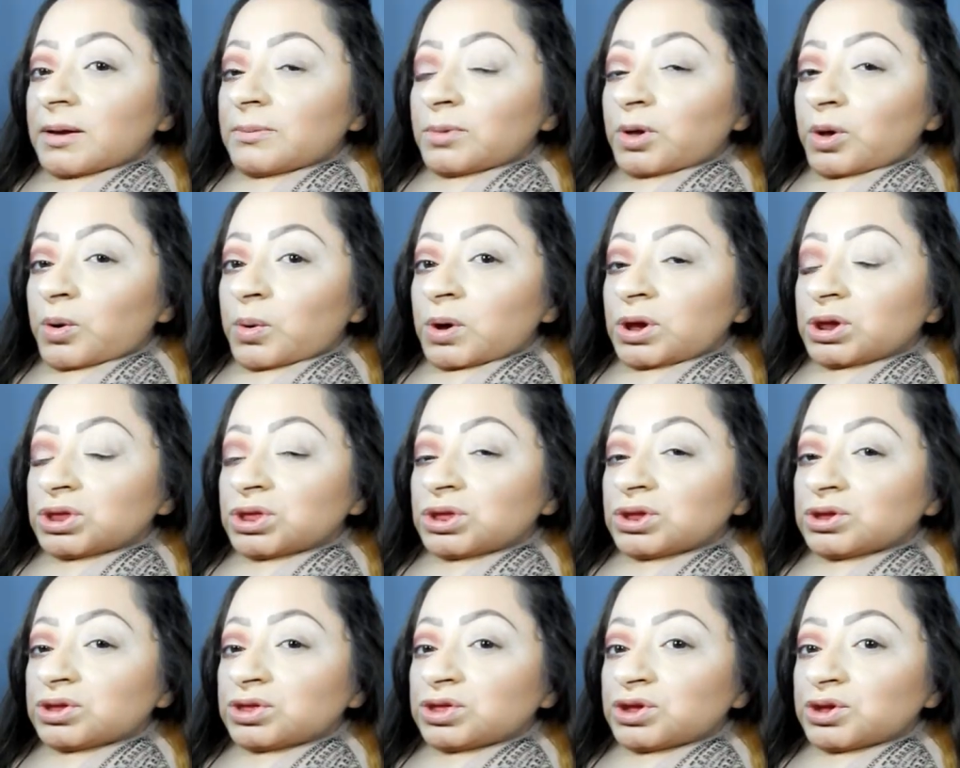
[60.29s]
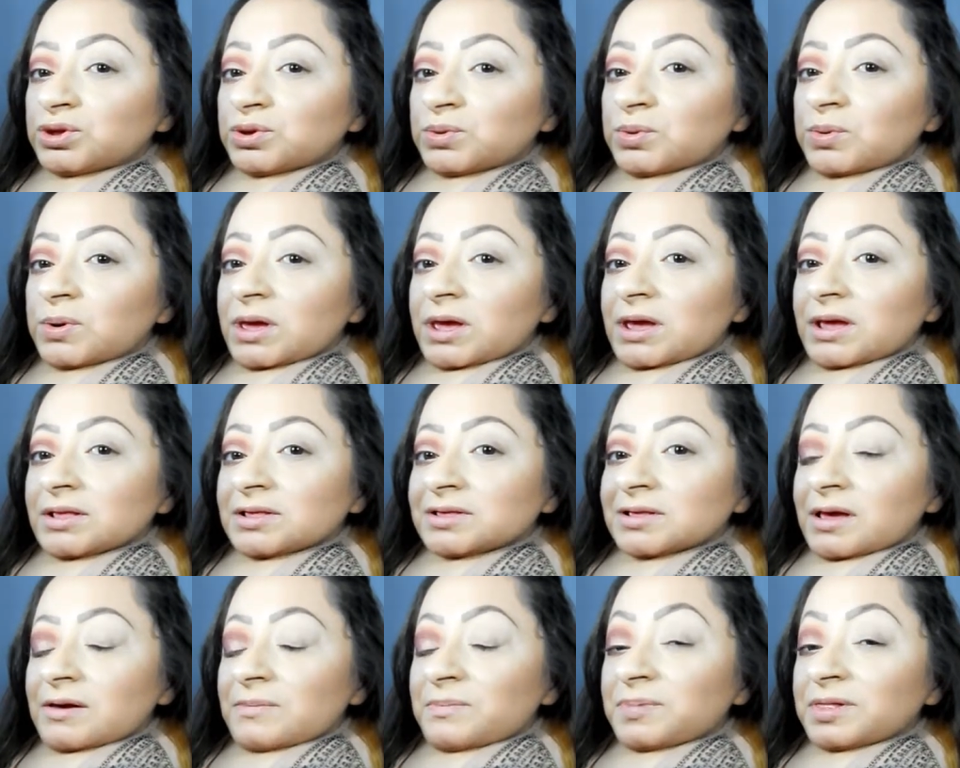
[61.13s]
going to do
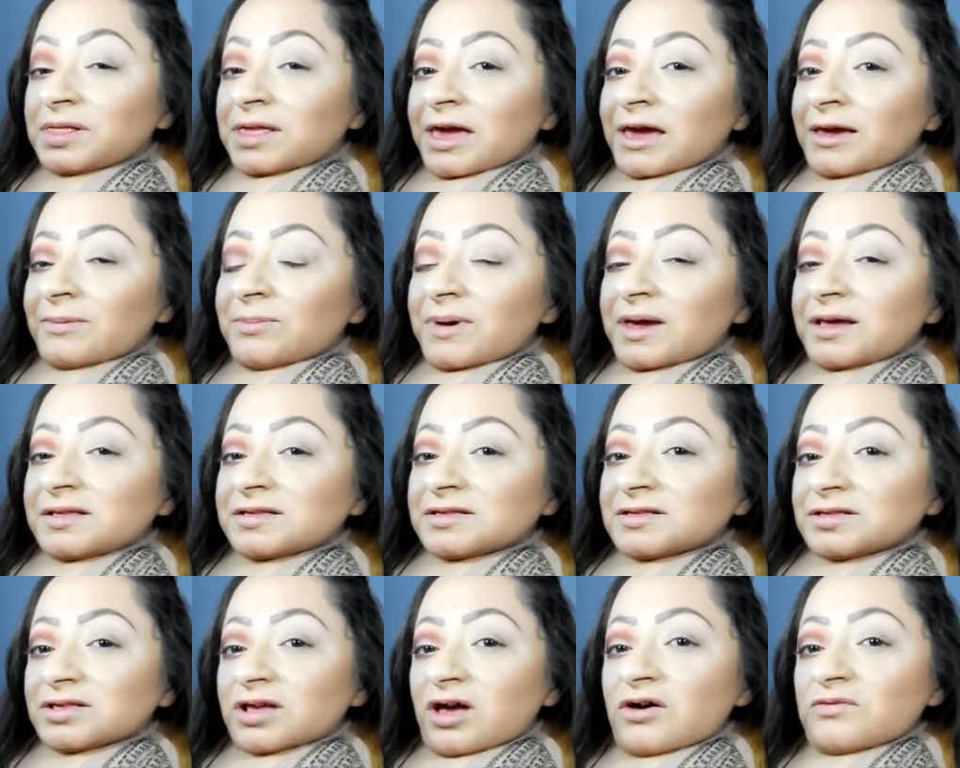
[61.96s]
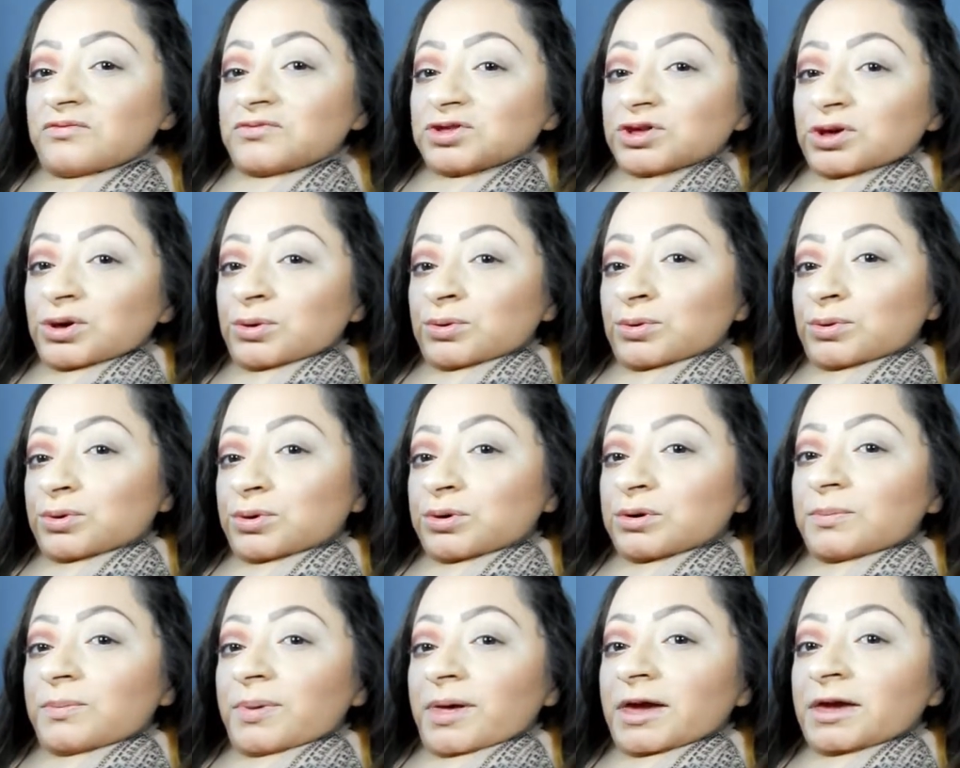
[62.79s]
is apply my soft
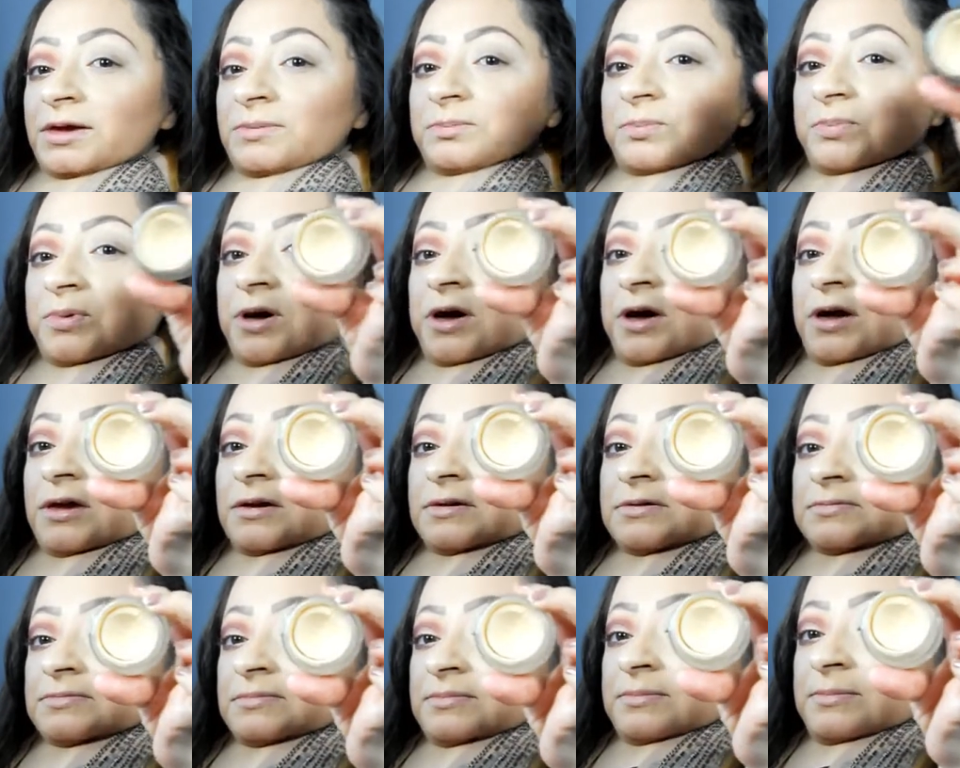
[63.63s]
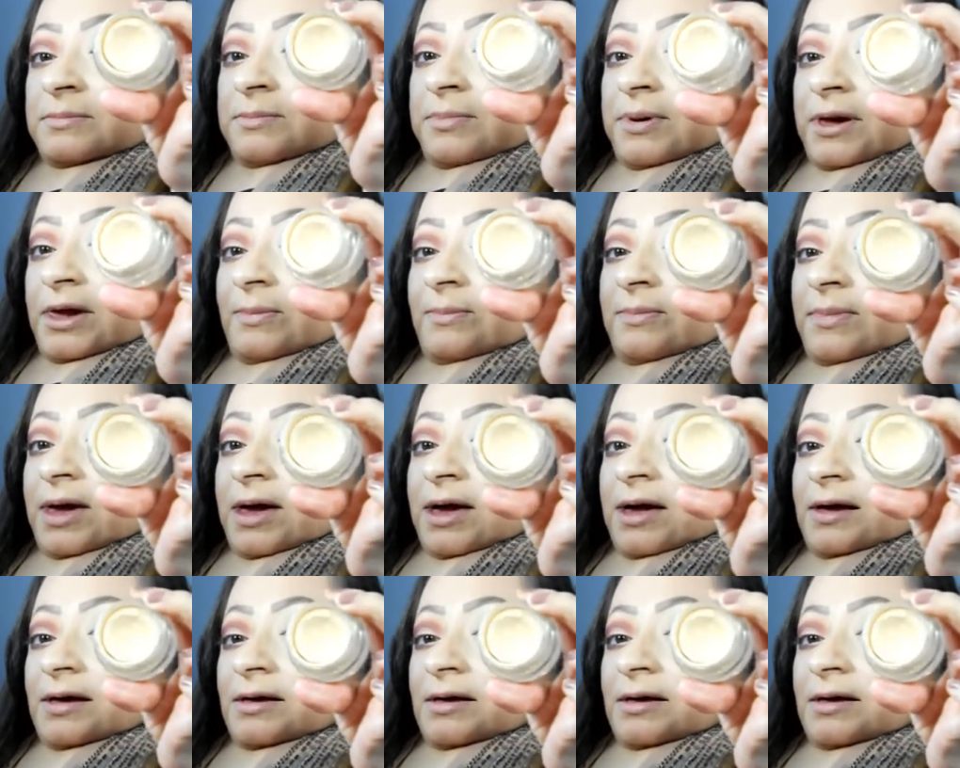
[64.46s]
ochre paint pot by MAC.